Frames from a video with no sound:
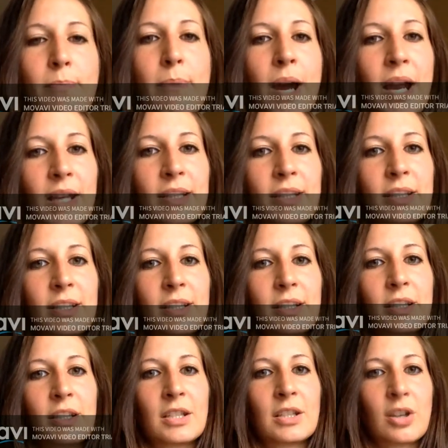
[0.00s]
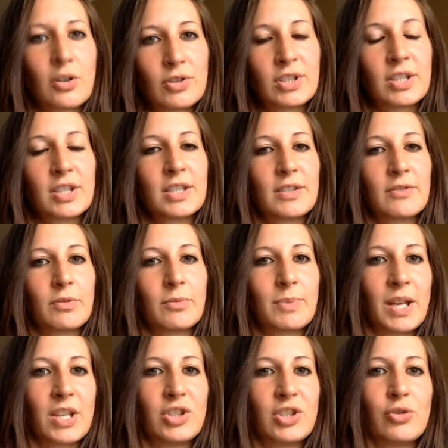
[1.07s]
mind goes to a
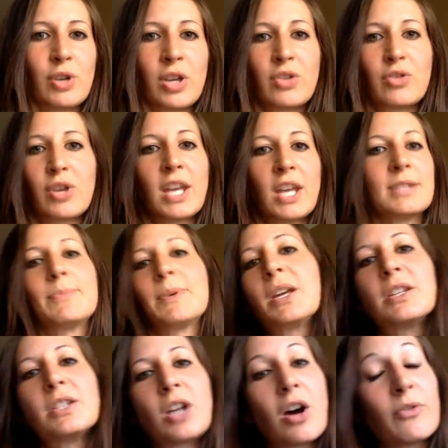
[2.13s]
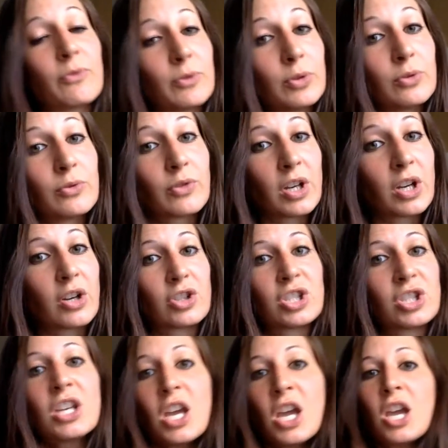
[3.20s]
different place. You can't depend on food for
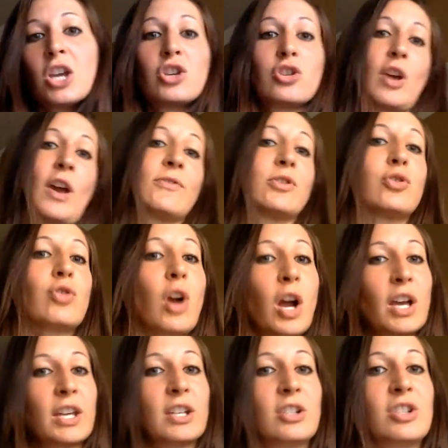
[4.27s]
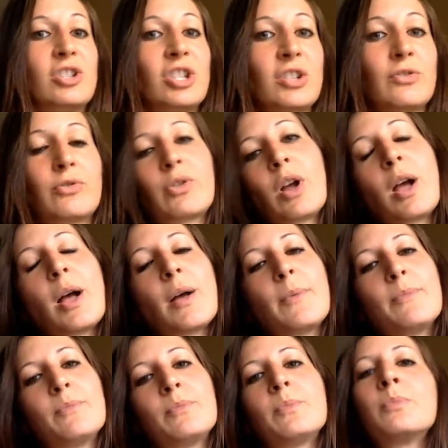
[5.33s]
energy. You have to draw energy
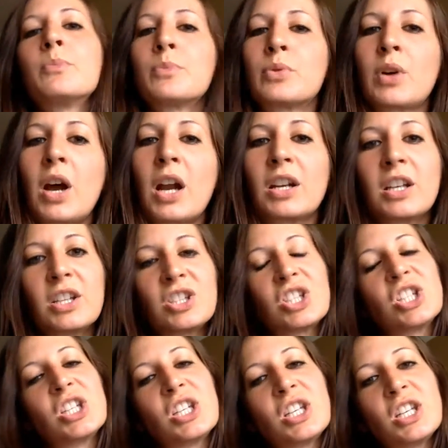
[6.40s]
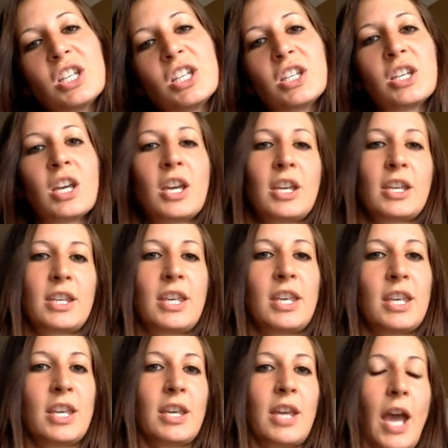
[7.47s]
from prana, chi,
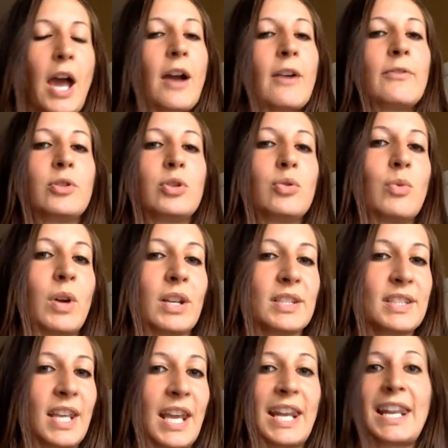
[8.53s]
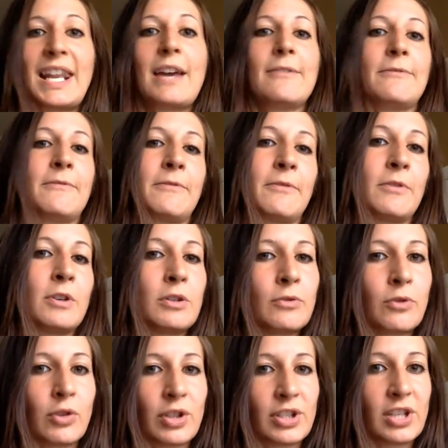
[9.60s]
ki, however you want to say it, life
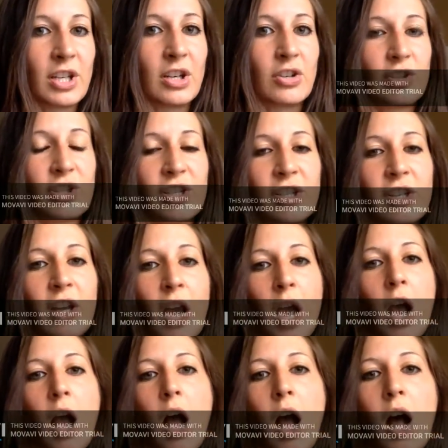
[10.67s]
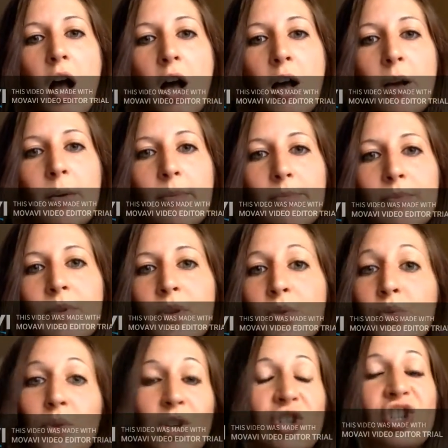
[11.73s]
force energy,
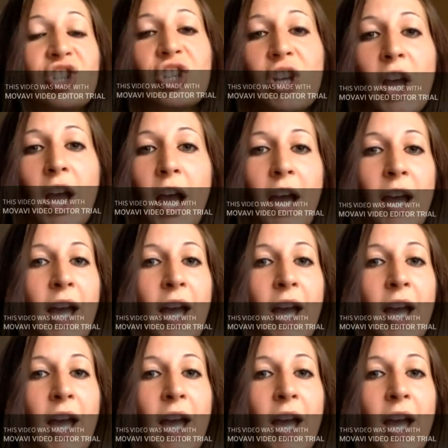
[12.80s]
which